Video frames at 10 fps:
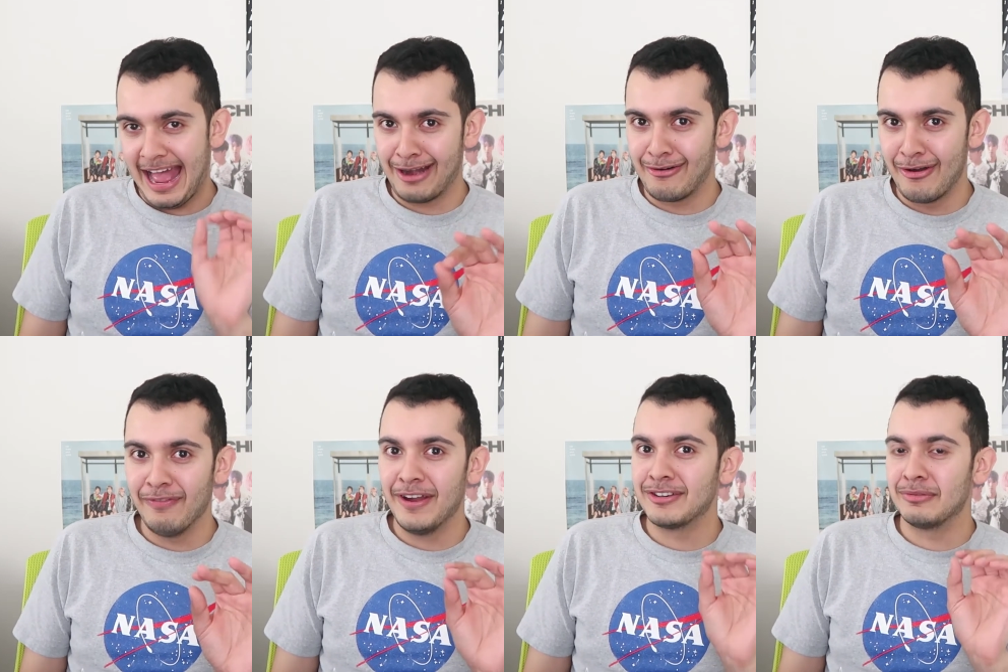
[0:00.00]
I don't know
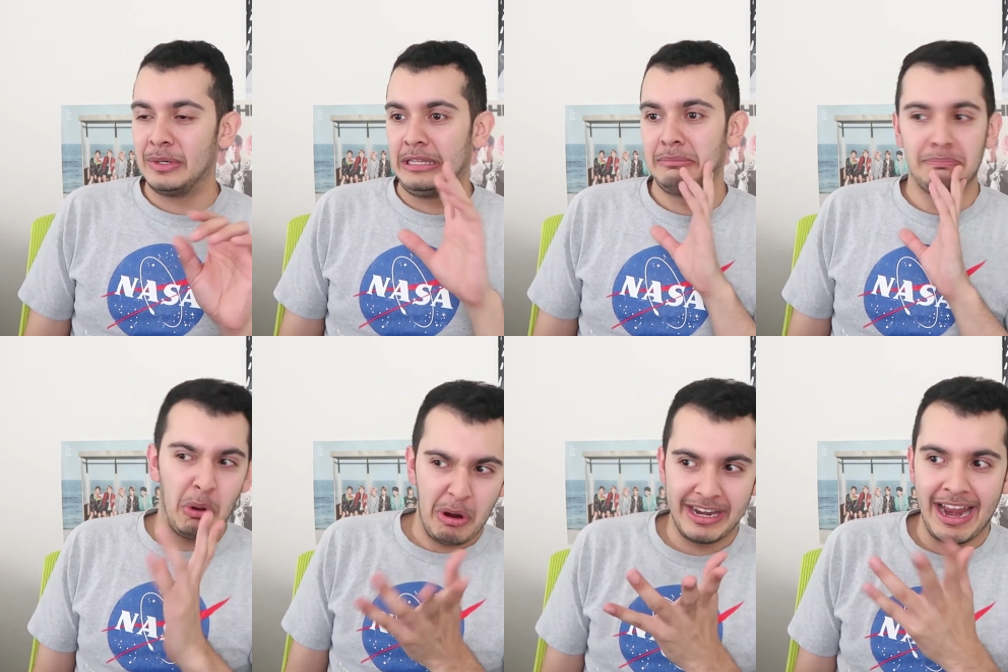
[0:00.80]
if I should really
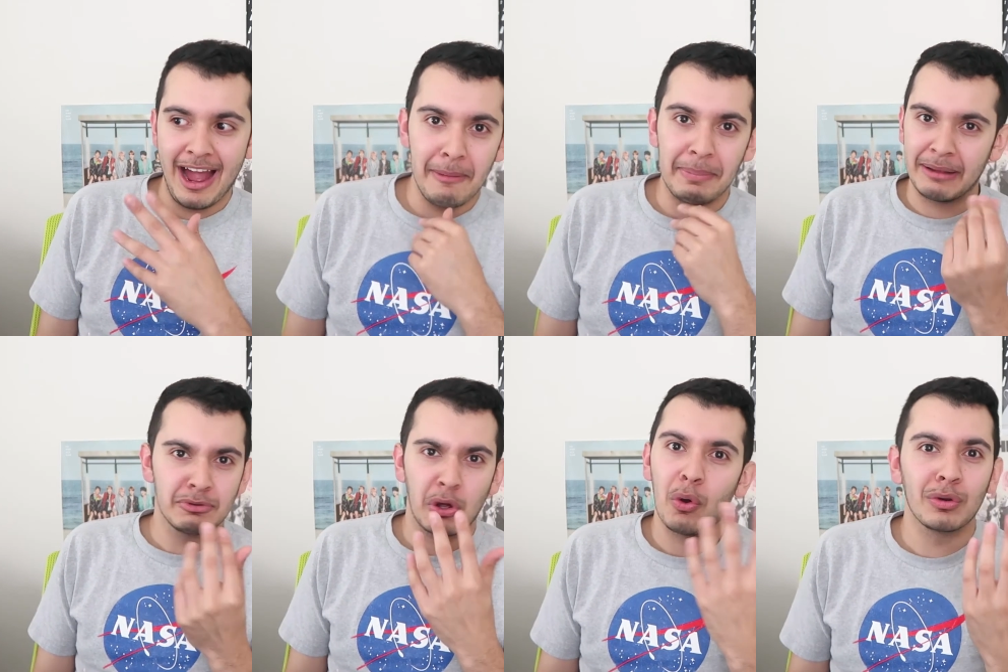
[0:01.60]
point it out, but
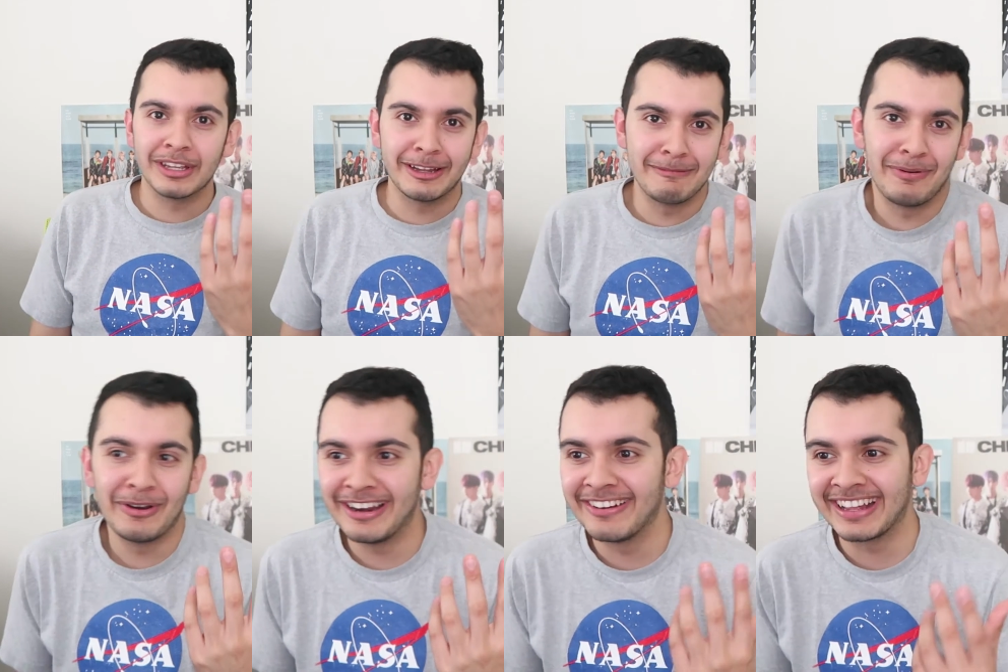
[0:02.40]
I'm totally gonna
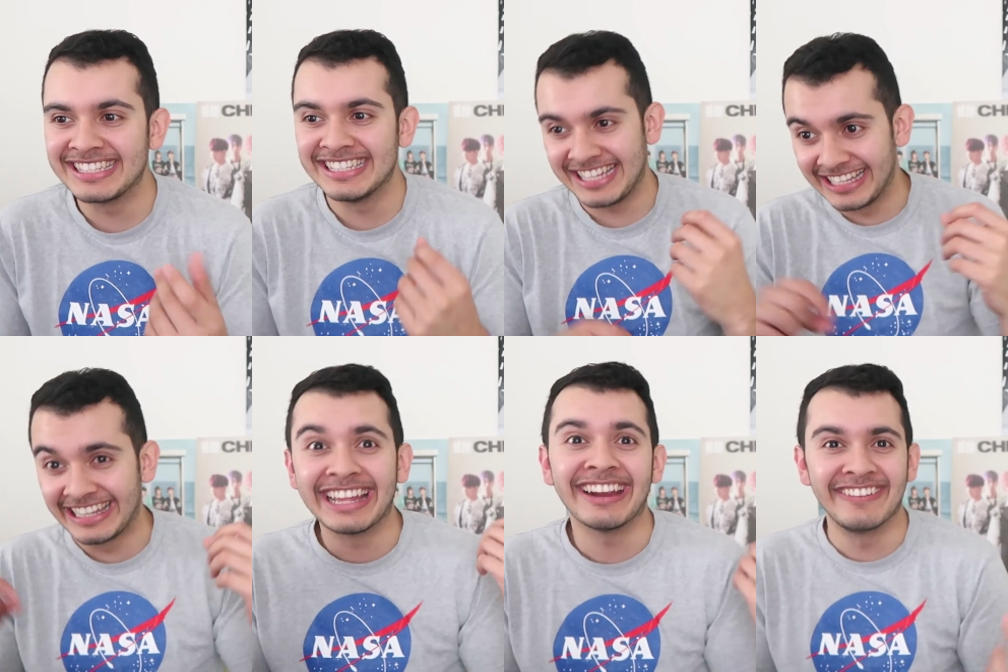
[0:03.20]
point it out because it's
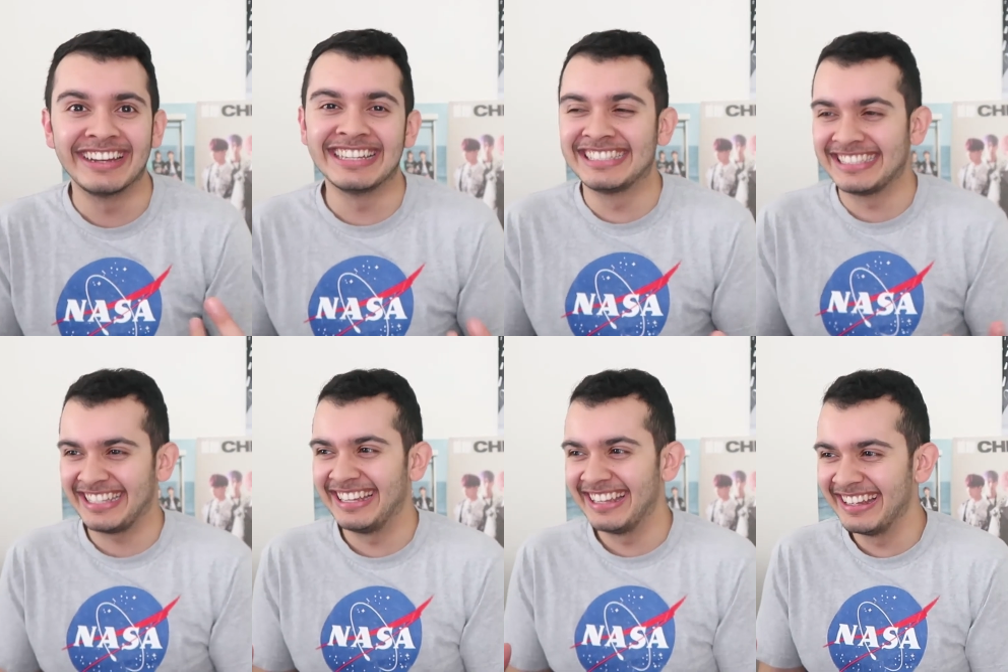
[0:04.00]
hilarious.